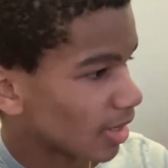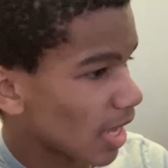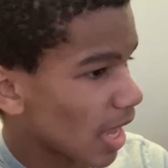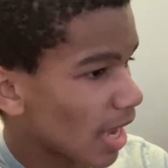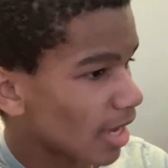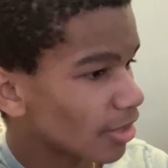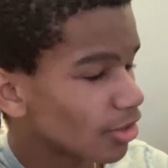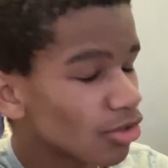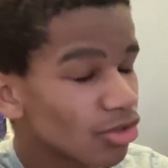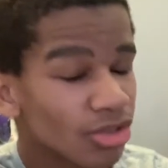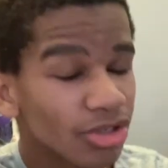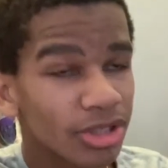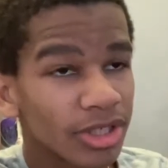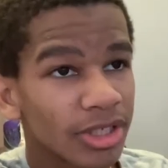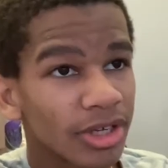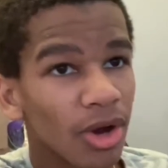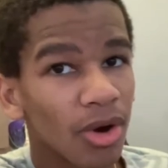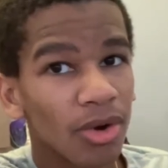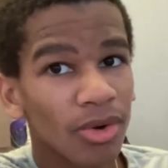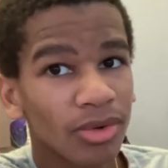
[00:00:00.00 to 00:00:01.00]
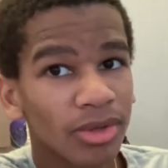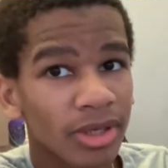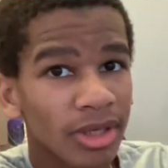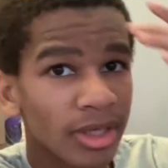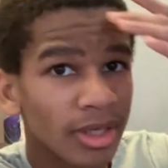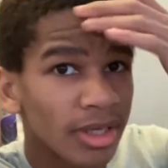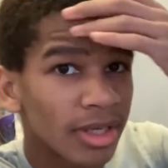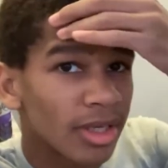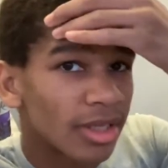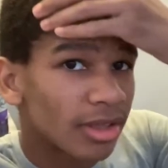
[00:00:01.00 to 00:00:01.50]
I usually go
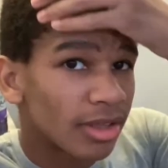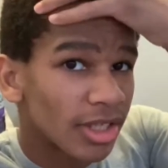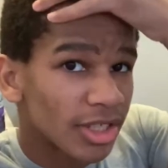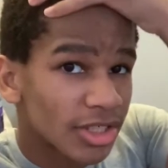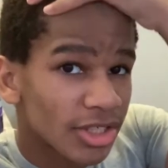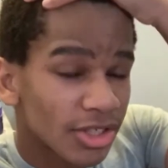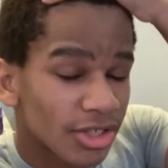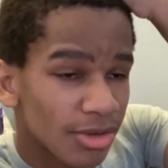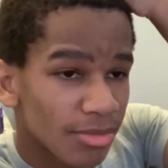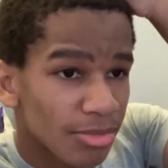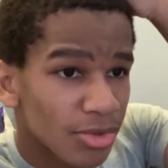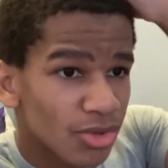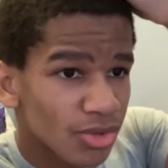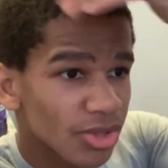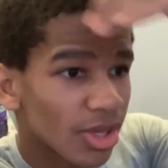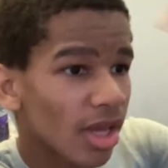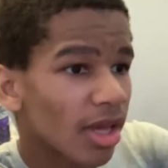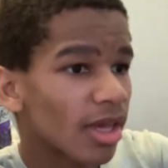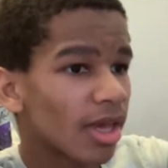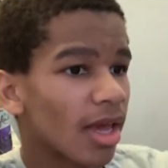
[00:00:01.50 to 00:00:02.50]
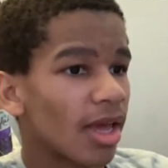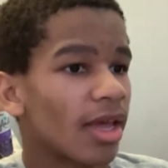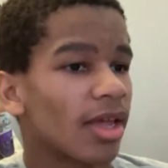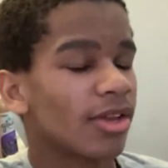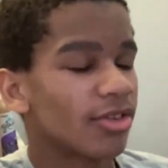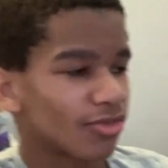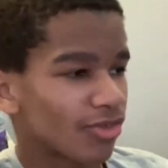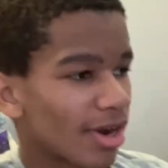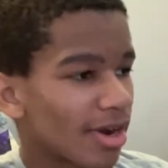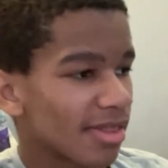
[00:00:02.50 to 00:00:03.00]
listen to music
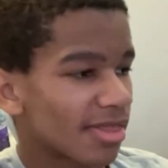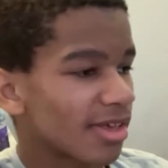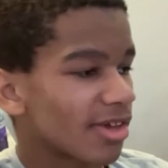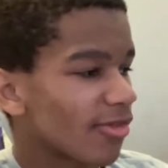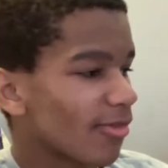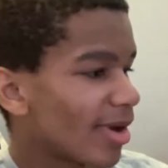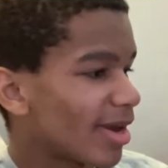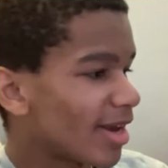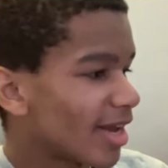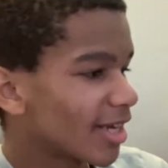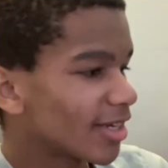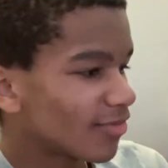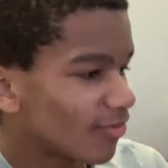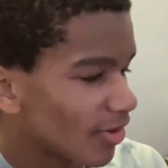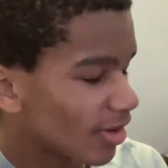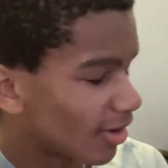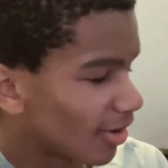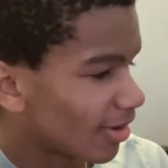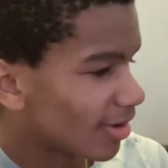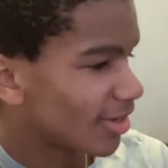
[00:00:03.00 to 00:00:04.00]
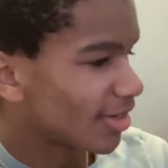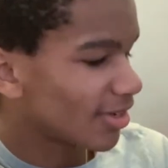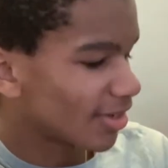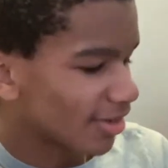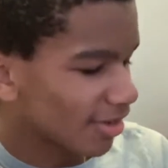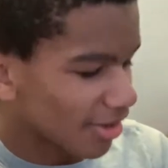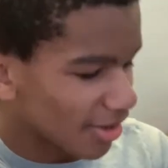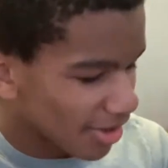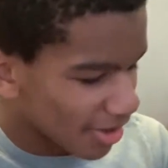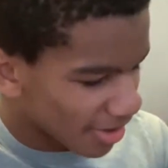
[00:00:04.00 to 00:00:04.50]
and try to think of my next video
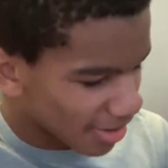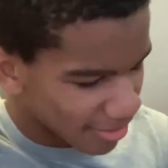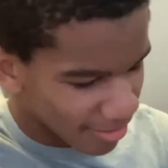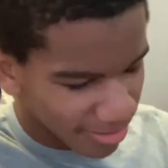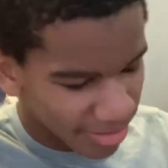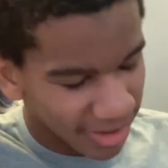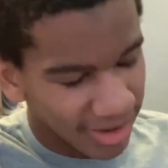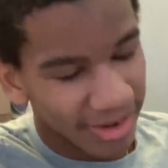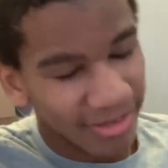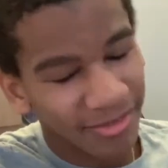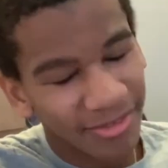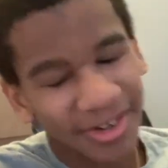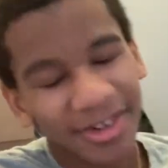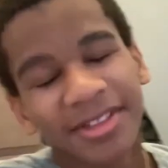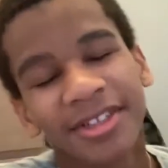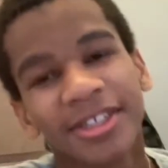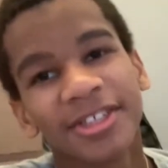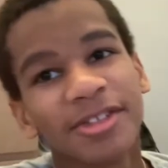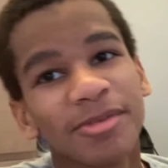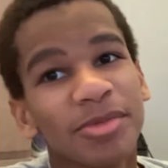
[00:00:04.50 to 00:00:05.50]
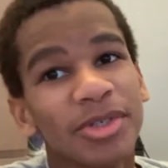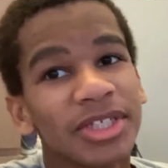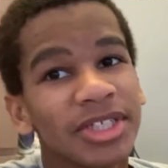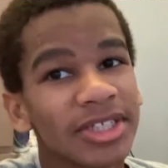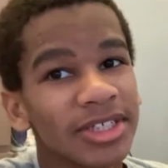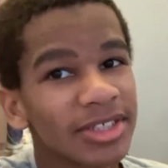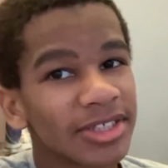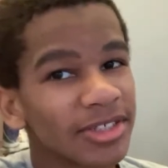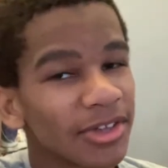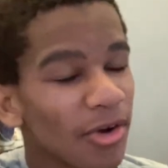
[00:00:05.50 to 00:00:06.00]
idea, but I want to listen to music
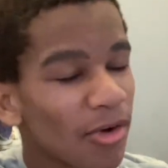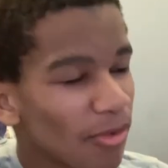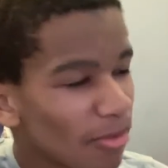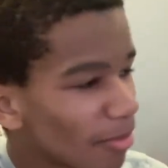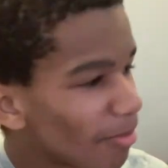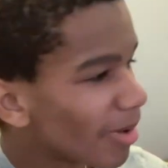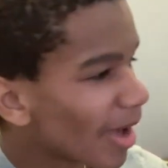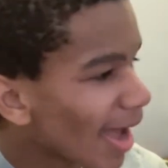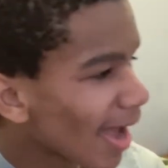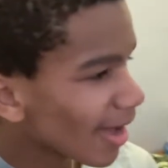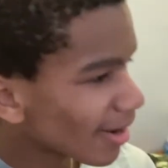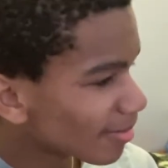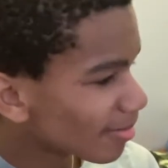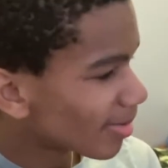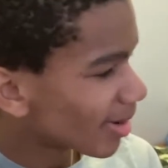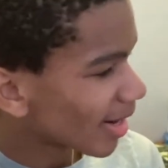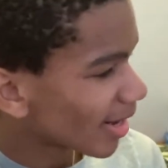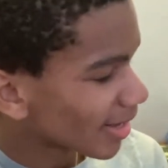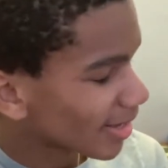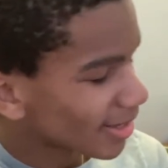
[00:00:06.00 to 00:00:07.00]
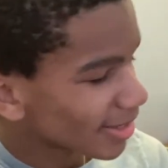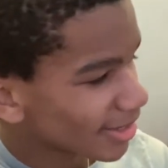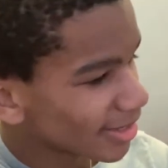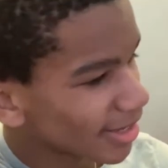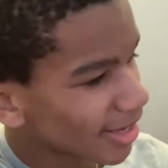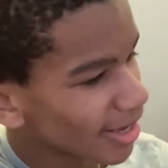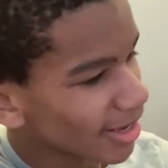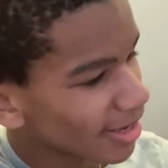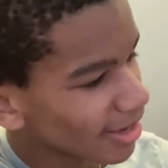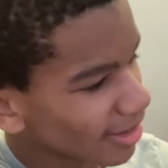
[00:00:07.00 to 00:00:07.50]
so bad, but I
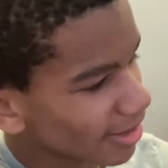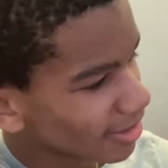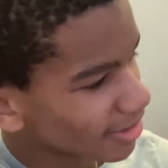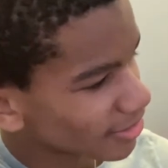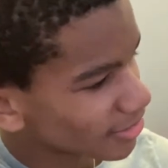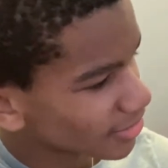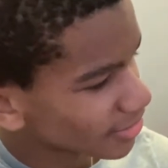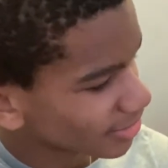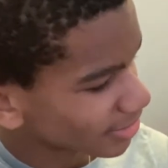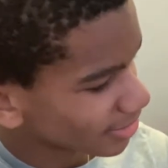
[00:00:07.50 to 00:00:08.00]
can't.